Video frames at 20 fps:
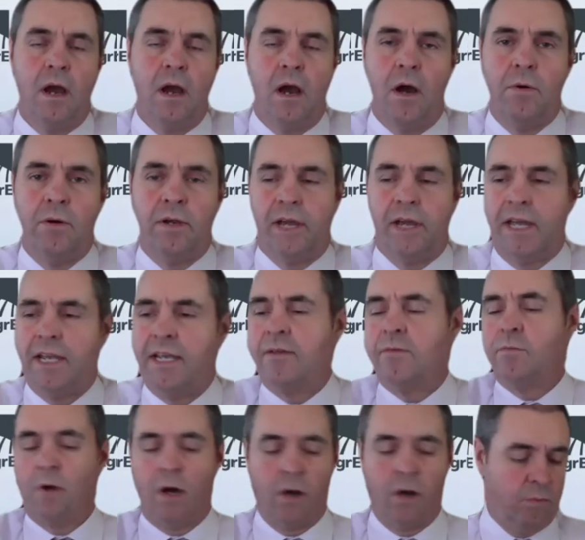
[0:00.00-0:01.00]

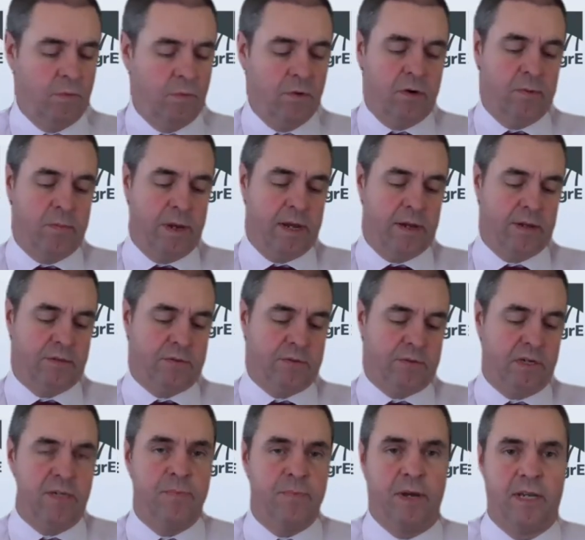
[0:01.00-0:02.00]
Okay, well, we're about
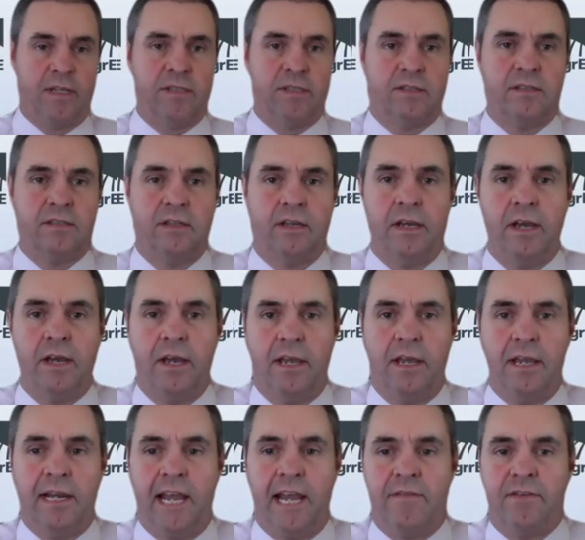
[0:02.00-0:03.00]
20 past uh,
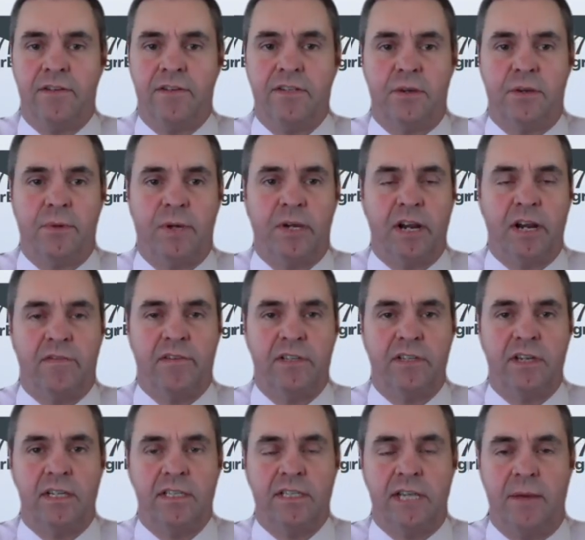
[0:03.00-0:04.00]
11, so we're going to have
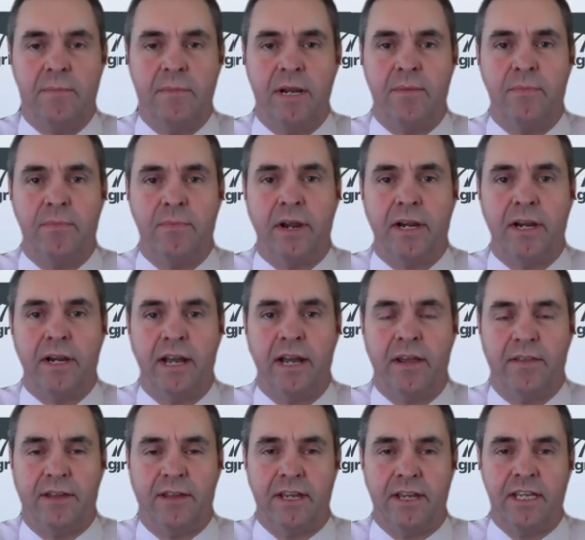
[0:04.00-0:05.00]
a, a, 10 minute break now.
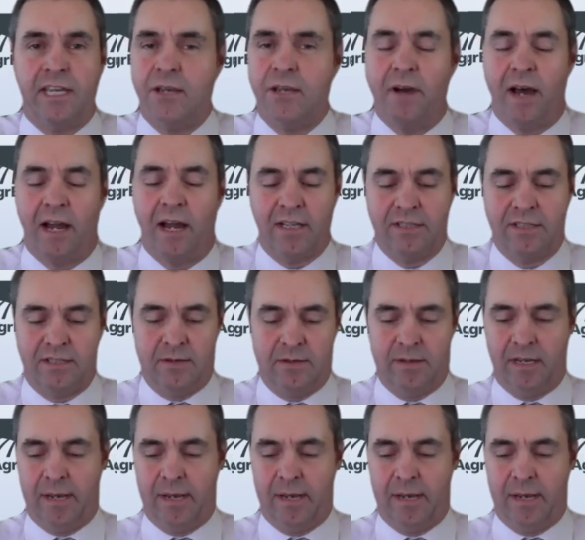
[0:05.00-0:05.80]
Thank you, Alistair.